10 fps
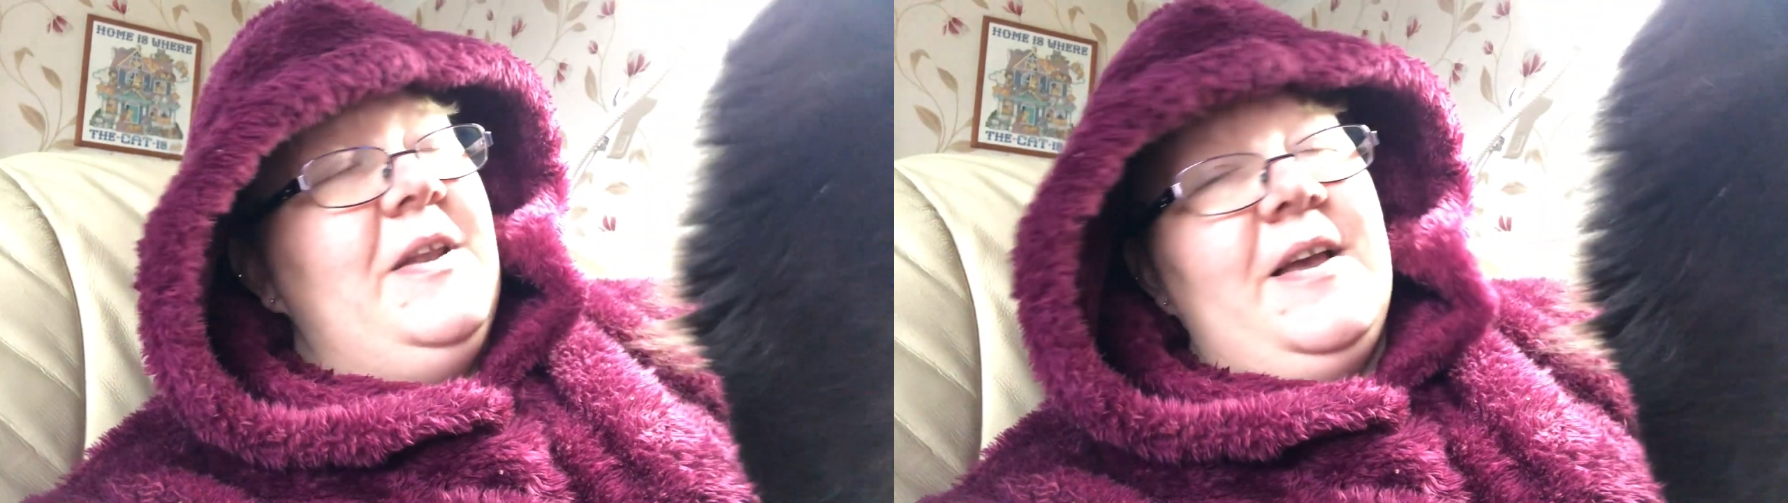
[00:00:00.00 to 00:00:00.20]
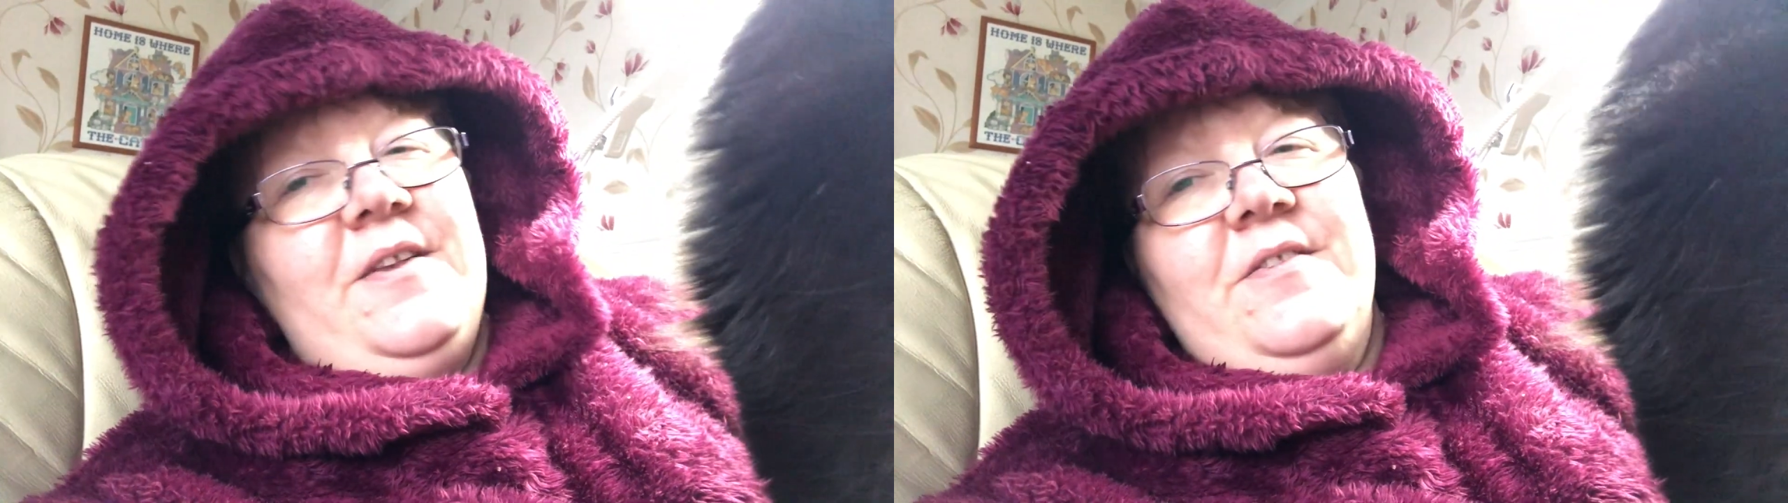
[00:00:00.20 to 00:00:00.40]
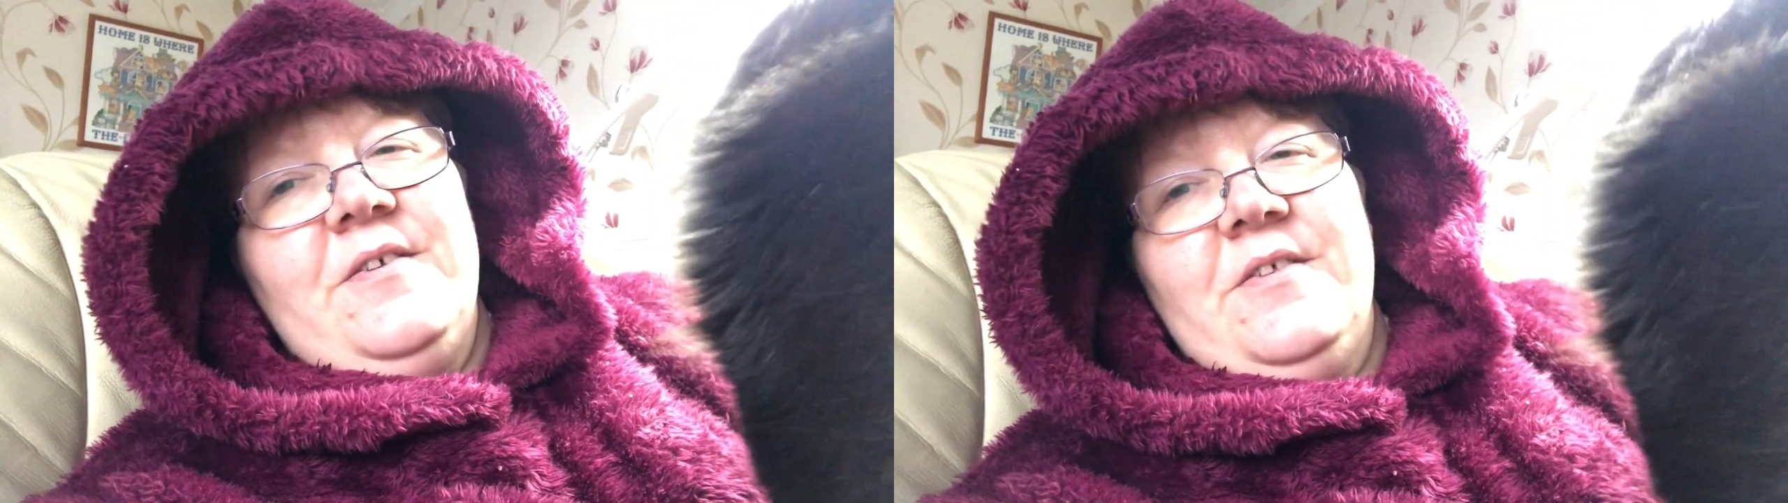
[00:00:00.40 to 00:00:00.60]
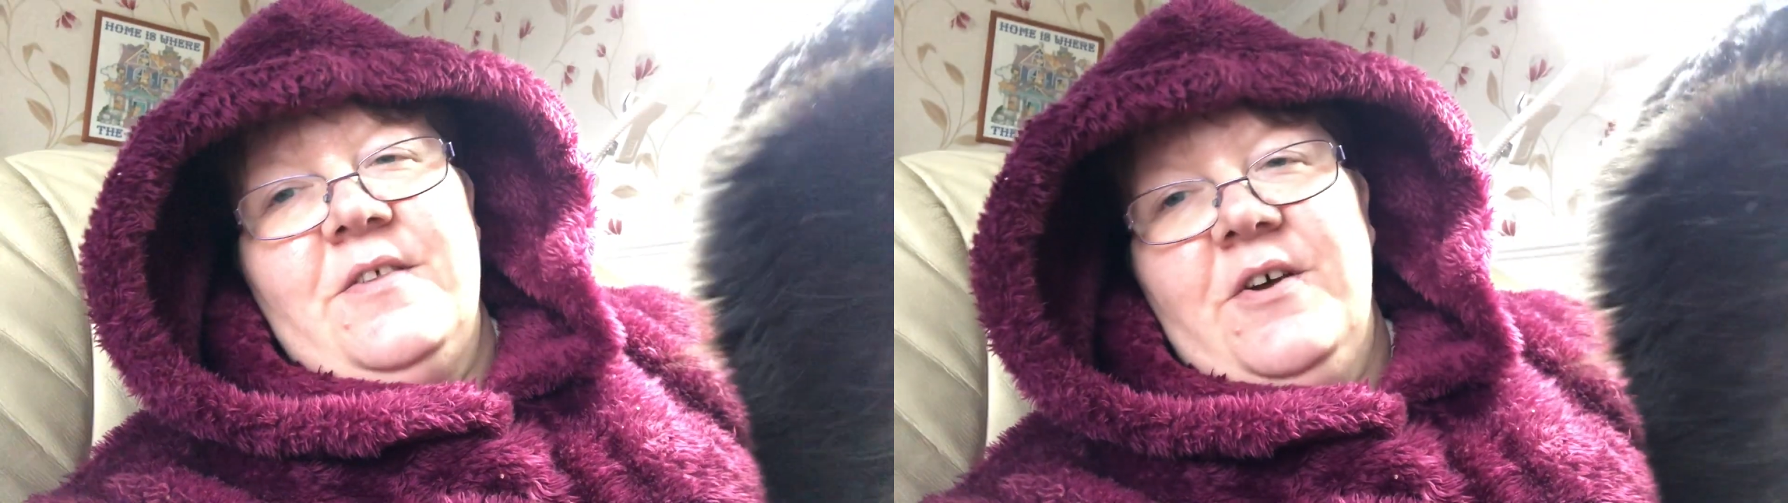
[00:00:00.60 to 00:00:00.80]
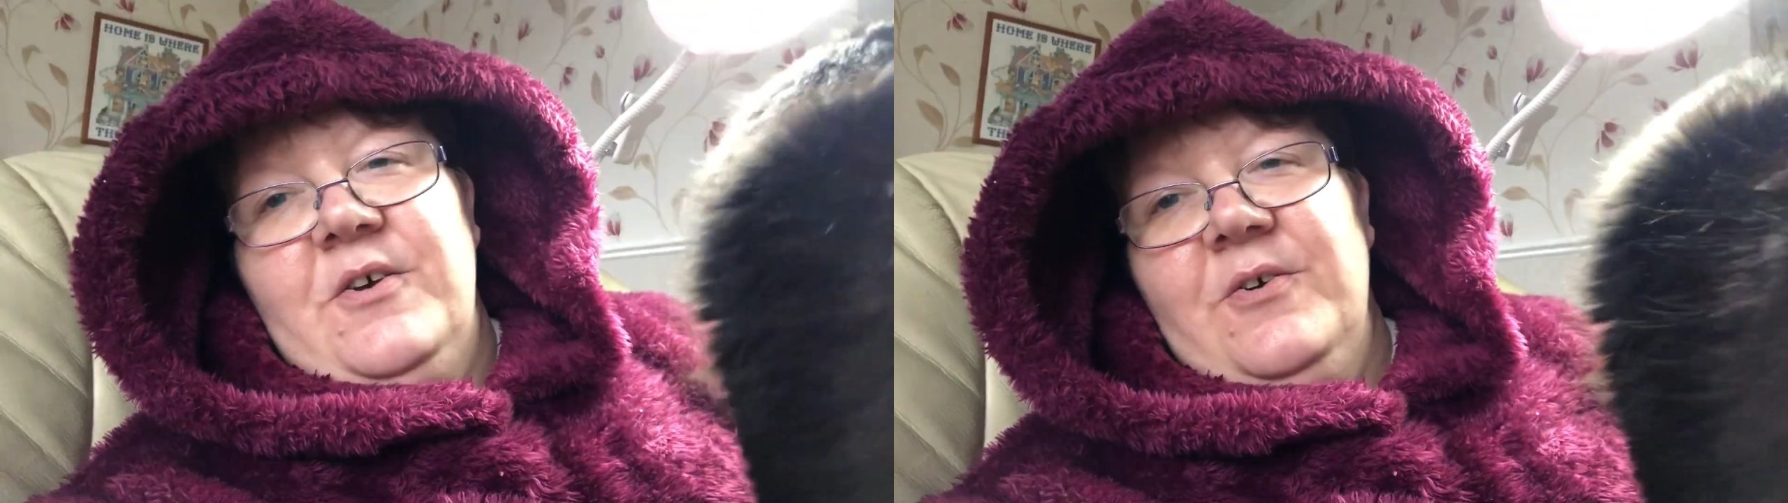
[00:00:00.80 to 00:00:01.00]
later,
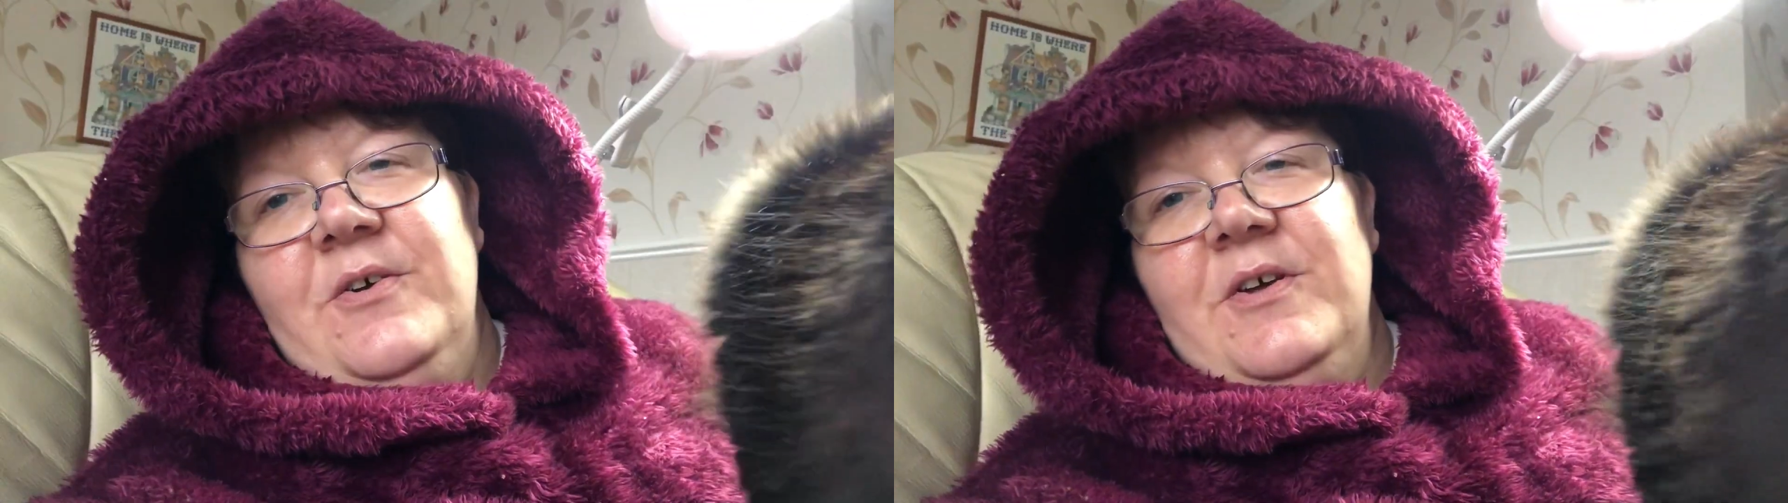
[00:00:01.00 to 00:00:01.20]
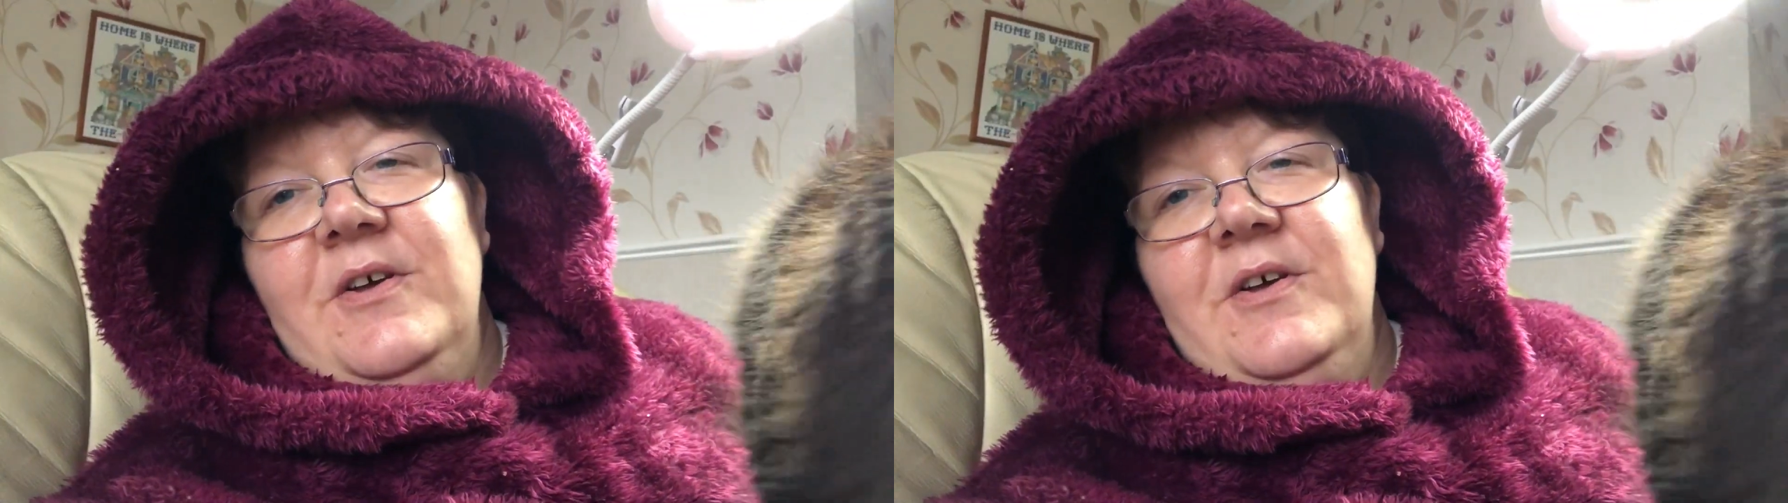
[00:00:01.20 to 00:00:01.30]
so